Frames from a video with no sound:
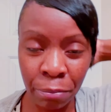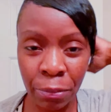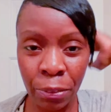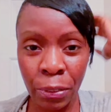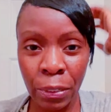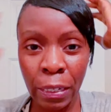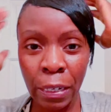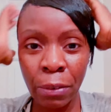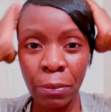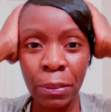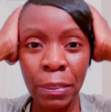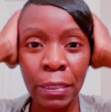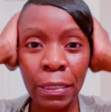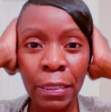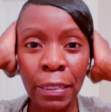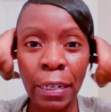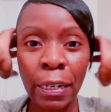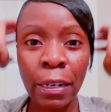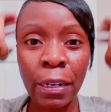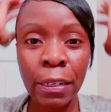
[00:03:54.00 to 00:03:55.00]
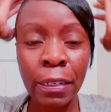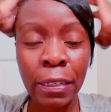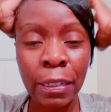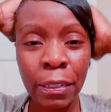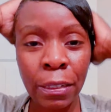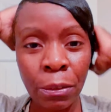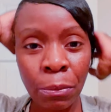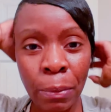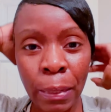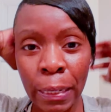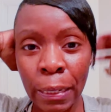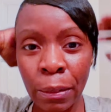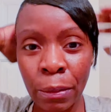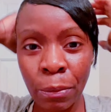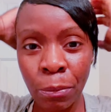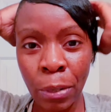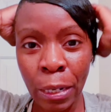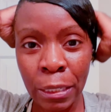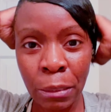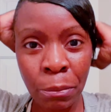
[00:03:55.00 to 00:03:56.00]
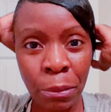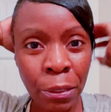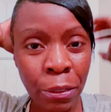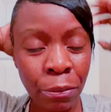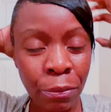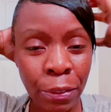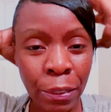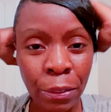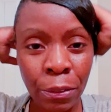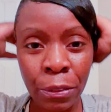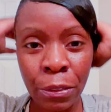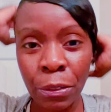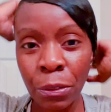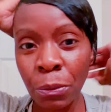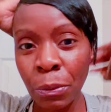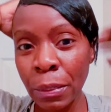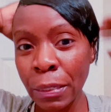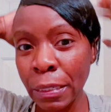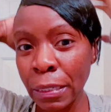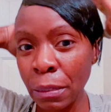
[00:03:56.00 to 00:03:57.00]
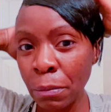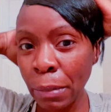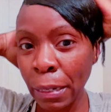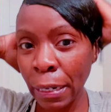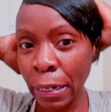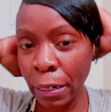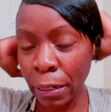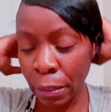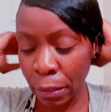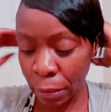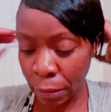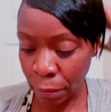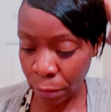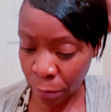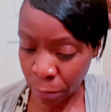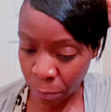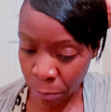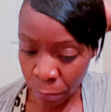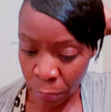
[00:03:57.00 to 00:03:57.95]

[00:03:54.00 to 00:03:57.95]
You can't really see the haircut. Go back and watch my other videos if you want to see my haircut.